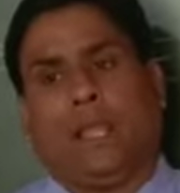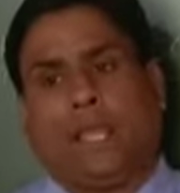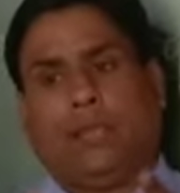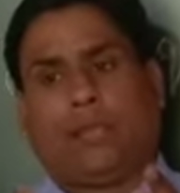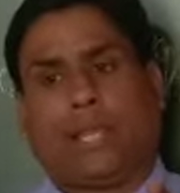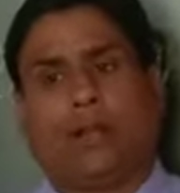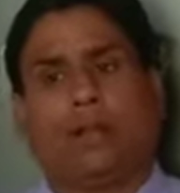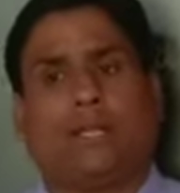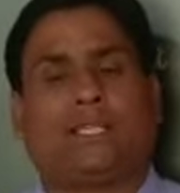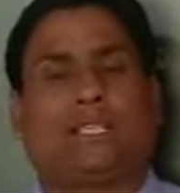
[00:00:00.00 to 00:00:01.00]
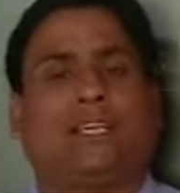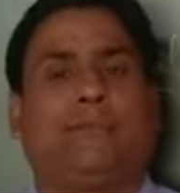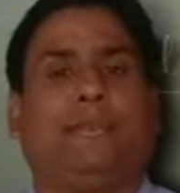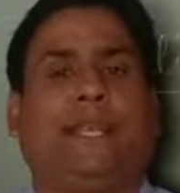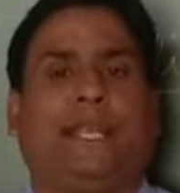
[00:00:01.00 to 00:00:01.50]
You cannot
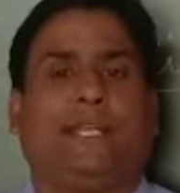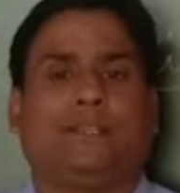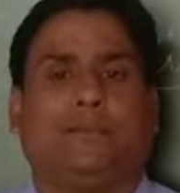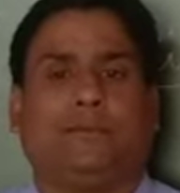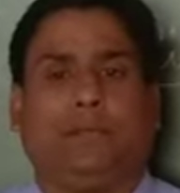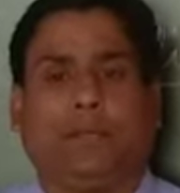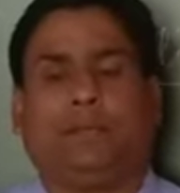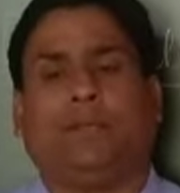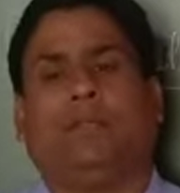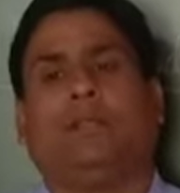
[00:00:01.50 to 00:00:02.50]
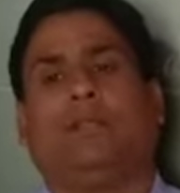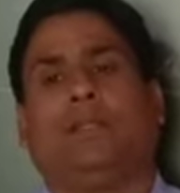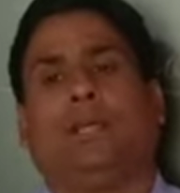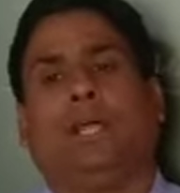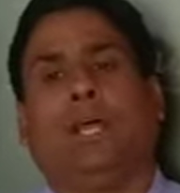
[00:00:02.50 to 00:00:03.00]
discriminate people
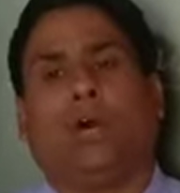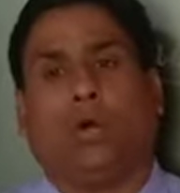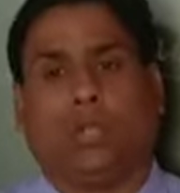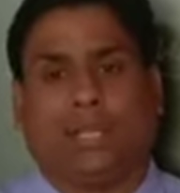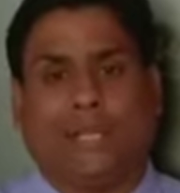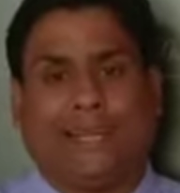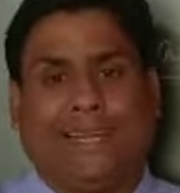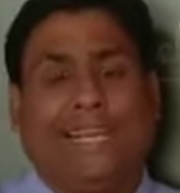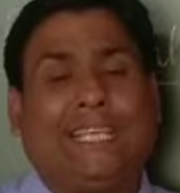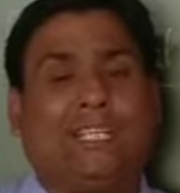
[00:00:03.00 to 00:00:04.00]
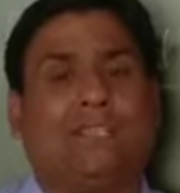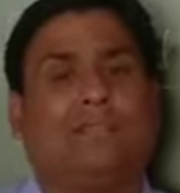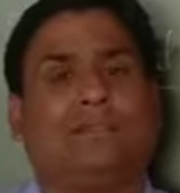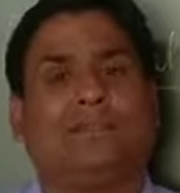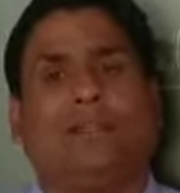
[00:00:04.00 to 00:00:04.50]
on their
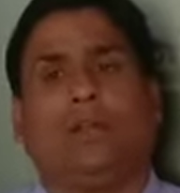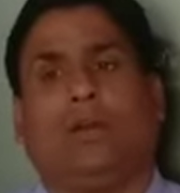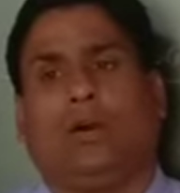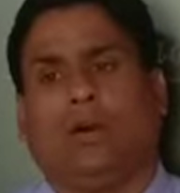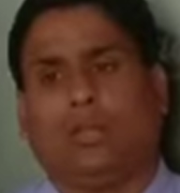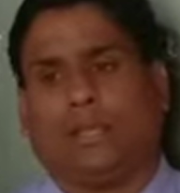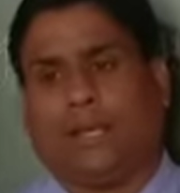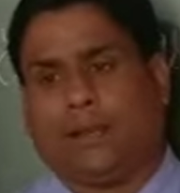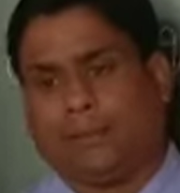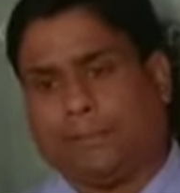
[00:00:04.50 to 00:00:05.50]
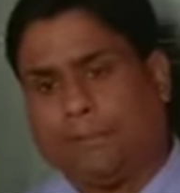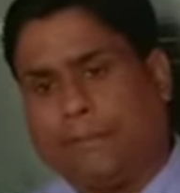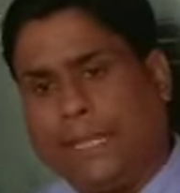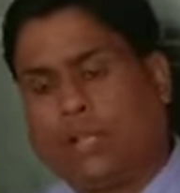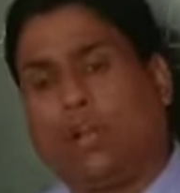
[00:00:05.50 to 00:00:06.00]
religion, on their
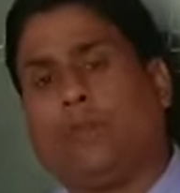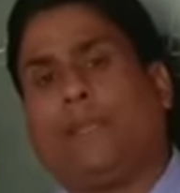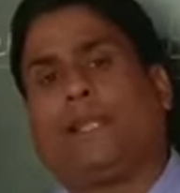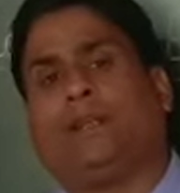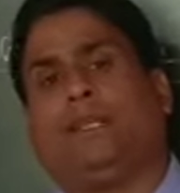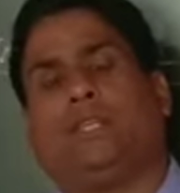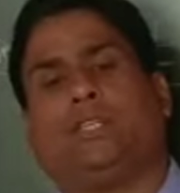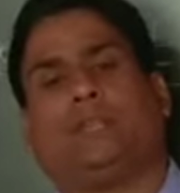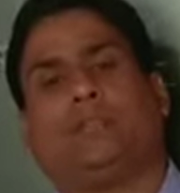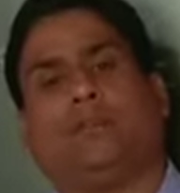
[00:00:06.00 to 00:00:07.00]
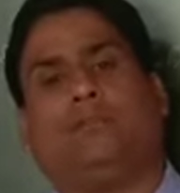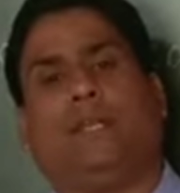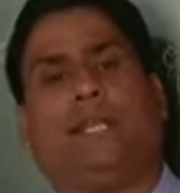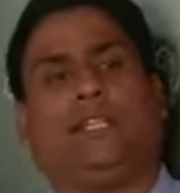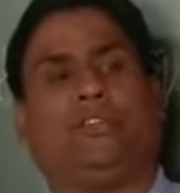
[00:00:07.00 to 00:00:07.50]
economic condition.
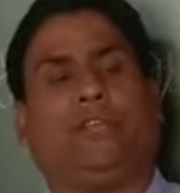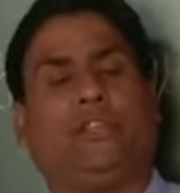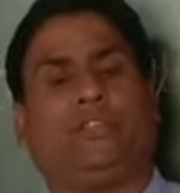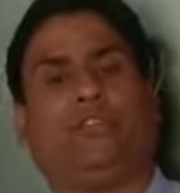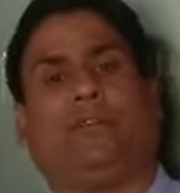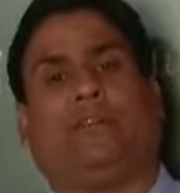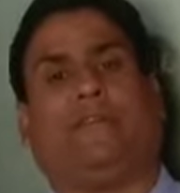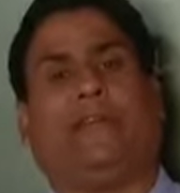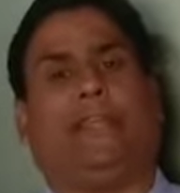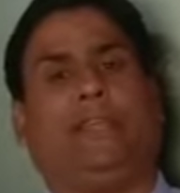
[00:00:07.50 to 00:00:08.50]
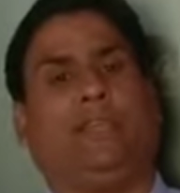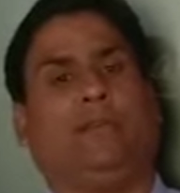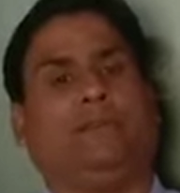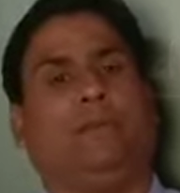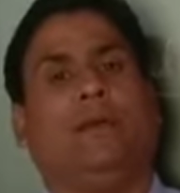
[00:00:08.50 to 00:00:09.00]
Somebody is rich, you are treating
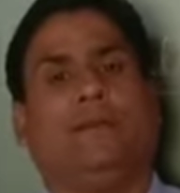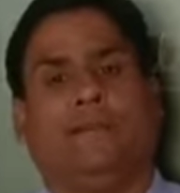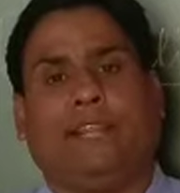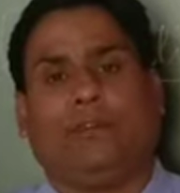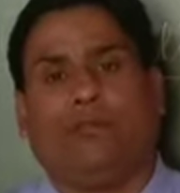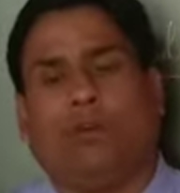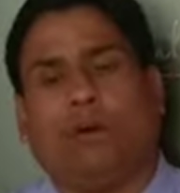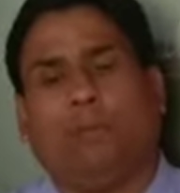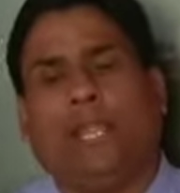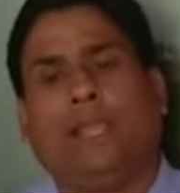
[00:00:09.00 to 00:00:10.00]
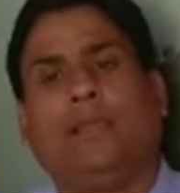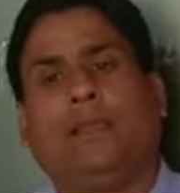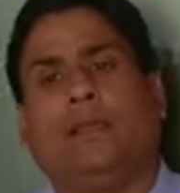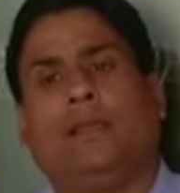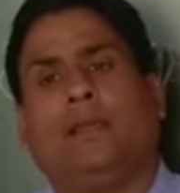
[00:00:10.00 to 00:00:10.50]
him very warmly.
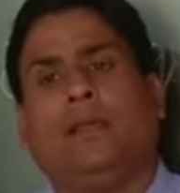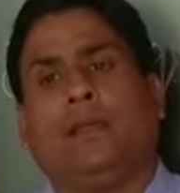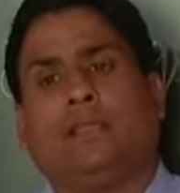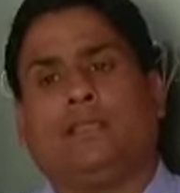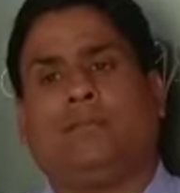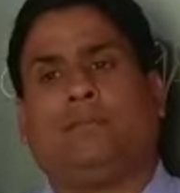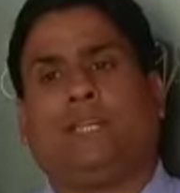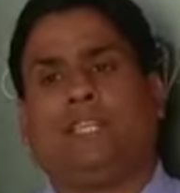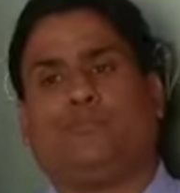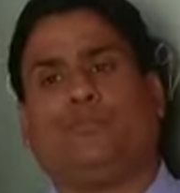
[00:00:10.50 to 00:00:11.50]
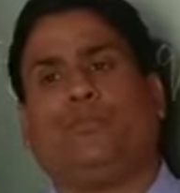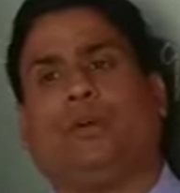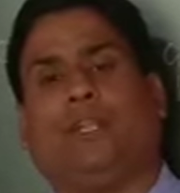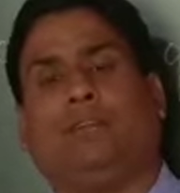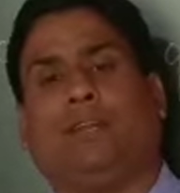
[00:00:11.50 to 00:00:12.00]
Somebody is
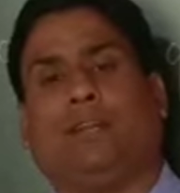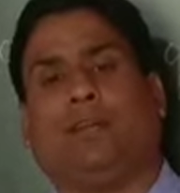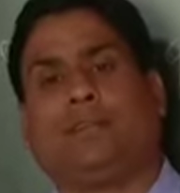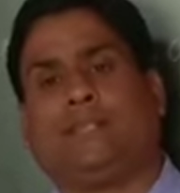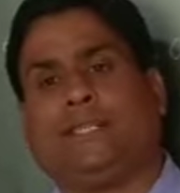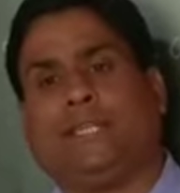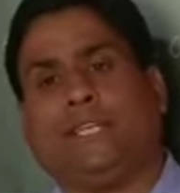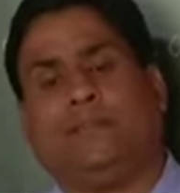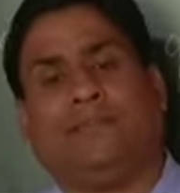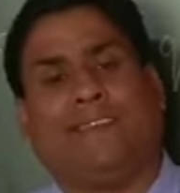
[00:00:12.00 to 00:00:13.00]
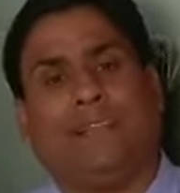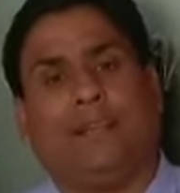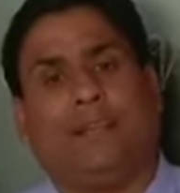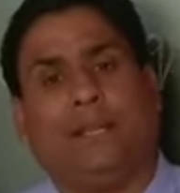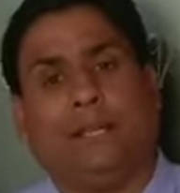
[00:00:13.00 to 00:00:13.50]
poor, you are not treating him well.